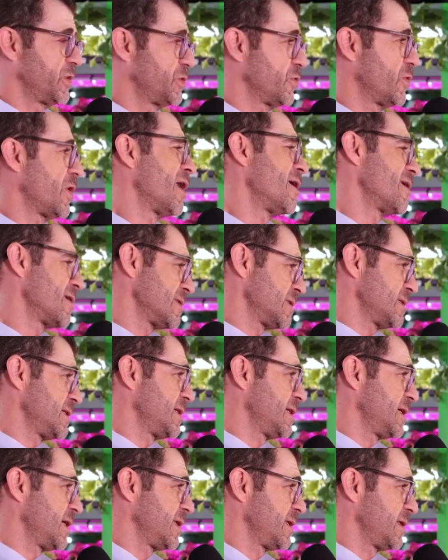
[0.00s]
we do
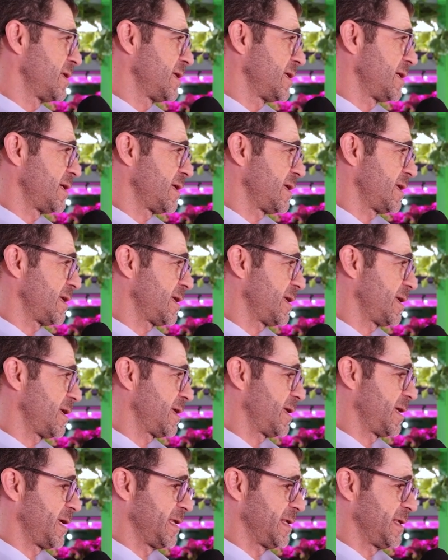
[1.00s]
R&D
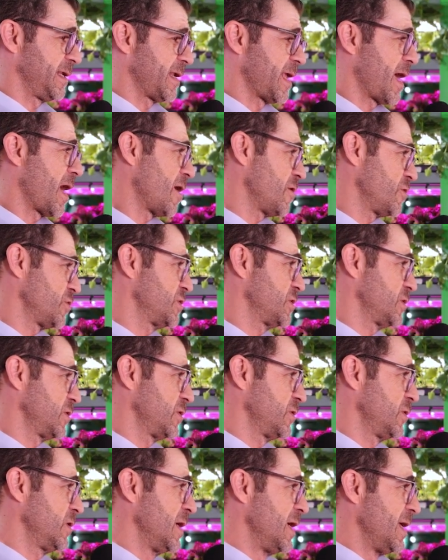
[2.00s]
in how
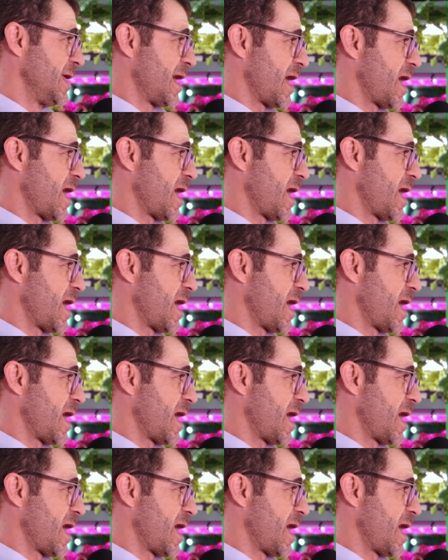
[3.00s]
to